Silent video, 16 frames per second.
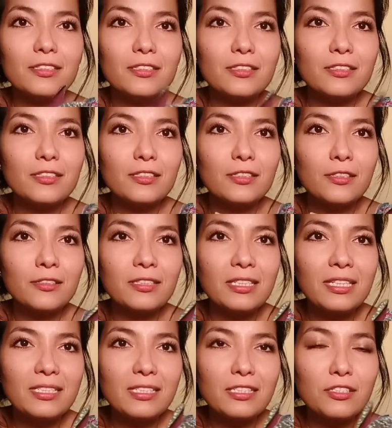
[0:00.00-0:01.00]
So
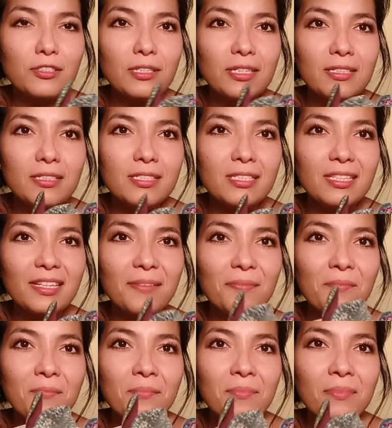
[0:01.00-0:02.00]
this, as you can see,
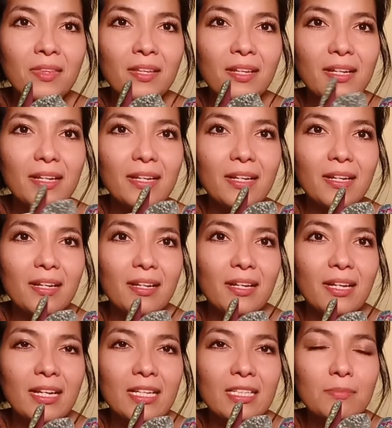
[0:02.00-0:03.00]

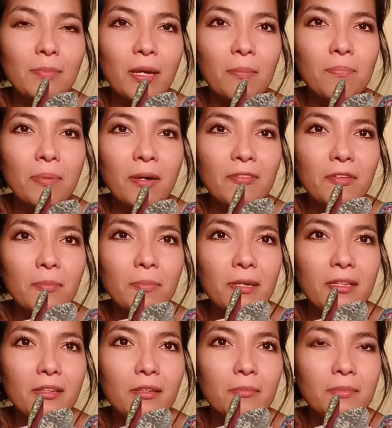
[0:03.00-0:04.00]
is my
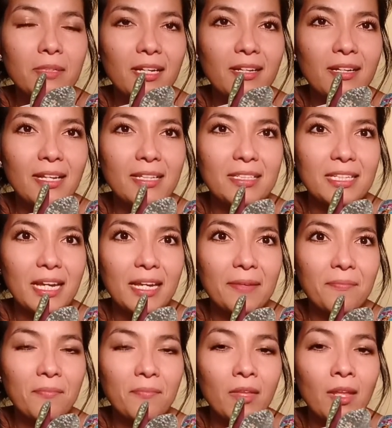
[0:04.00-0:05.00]
Paphiopedilum delenatii.
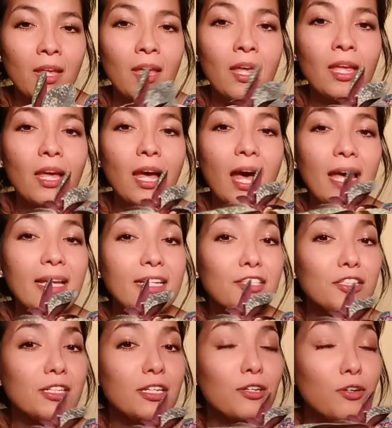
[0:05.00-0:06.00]
I
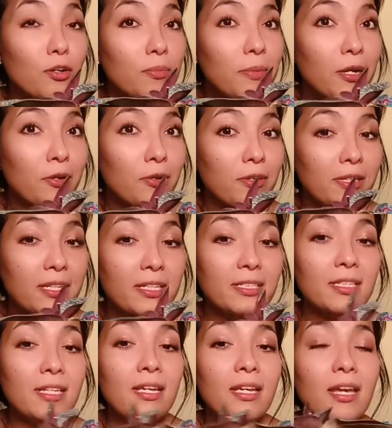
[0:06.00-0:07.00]
actually grow my
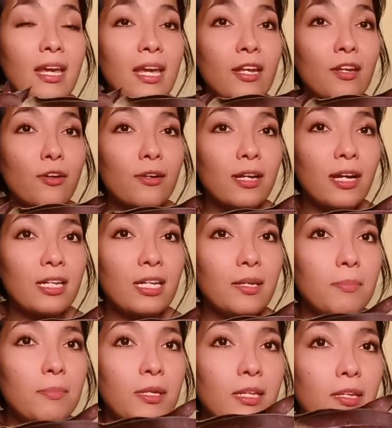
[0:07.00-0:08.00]
orchid in
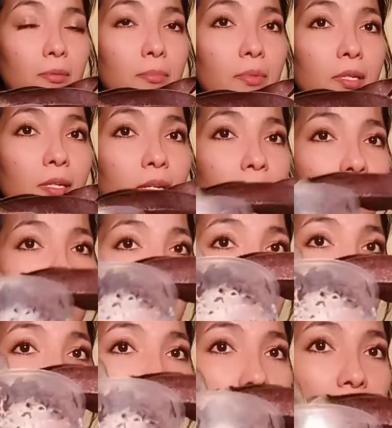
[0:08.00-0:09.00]
organic medium,
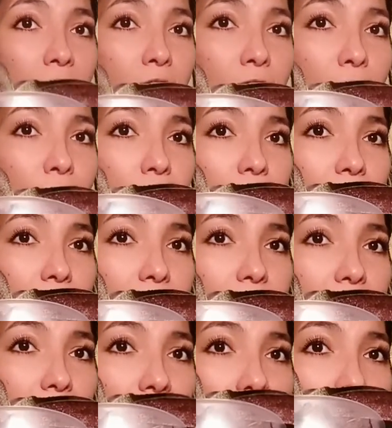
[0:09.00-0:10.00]
and for
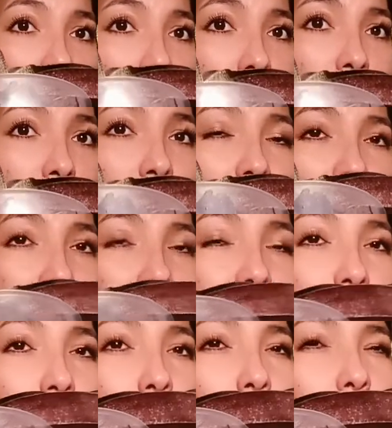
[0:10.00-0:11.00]
this I
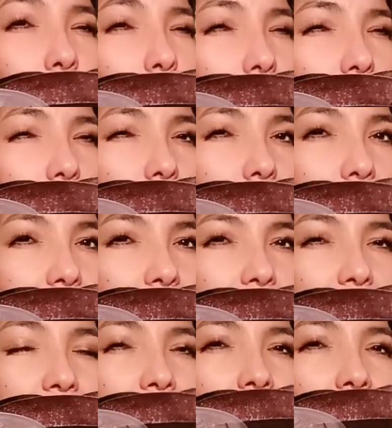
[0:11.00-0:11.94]
mix more or less